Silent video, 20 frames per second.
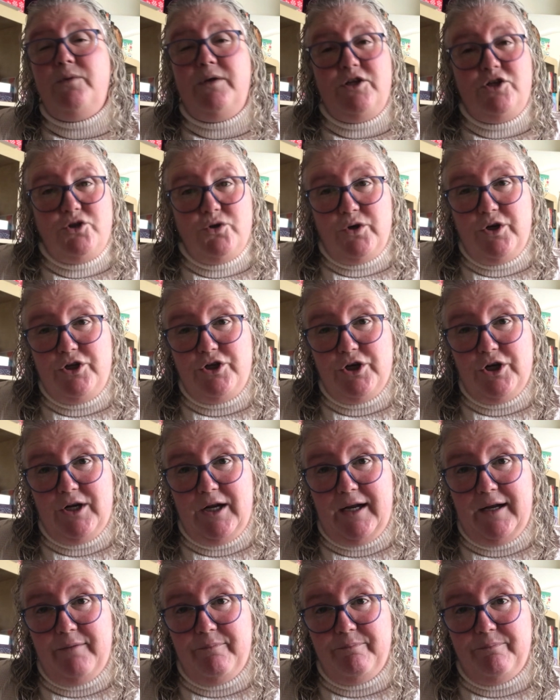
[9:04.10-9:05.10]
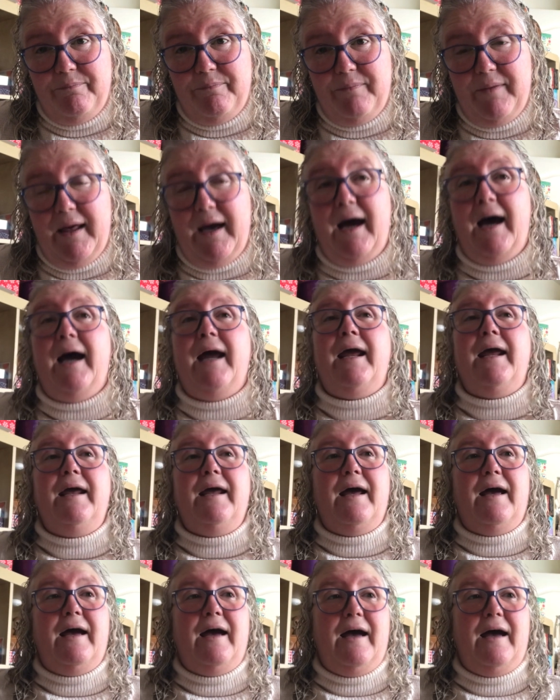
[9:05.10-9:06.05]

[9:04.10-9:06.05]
enjoy journaling. I